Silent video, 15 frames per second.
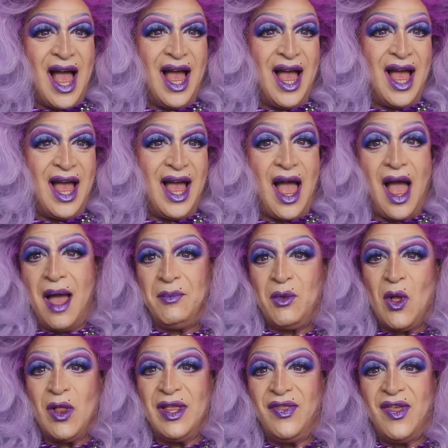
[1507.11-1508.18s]
uh, I'm
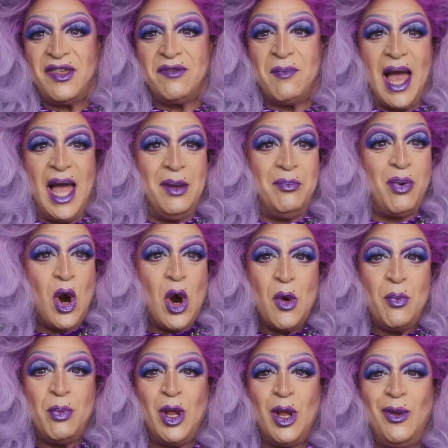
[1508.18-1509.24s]
calling this my
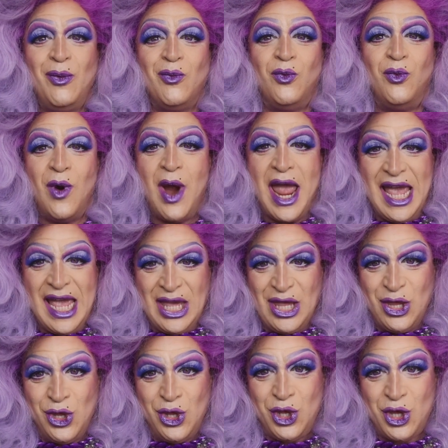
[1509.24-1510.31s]
purple
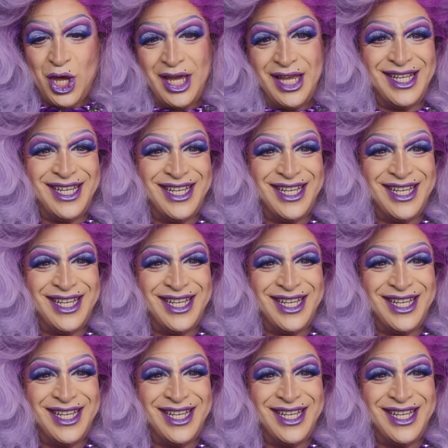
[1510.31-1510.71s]
range.